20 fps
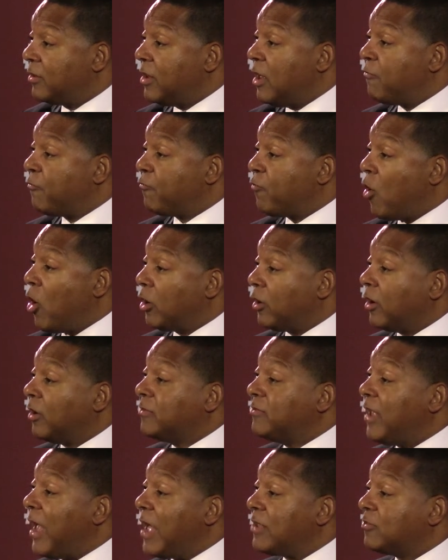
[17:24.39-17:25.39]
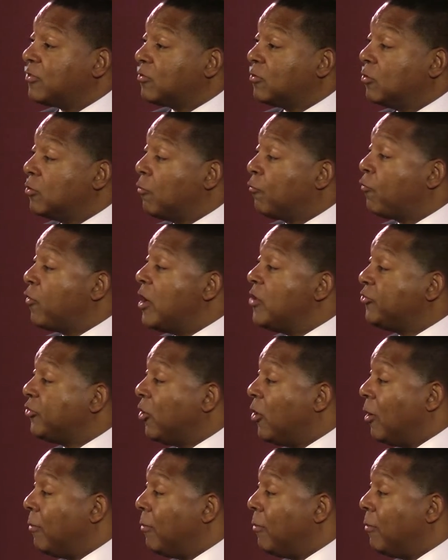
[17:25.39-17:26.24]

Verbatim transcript: They fought attached to the French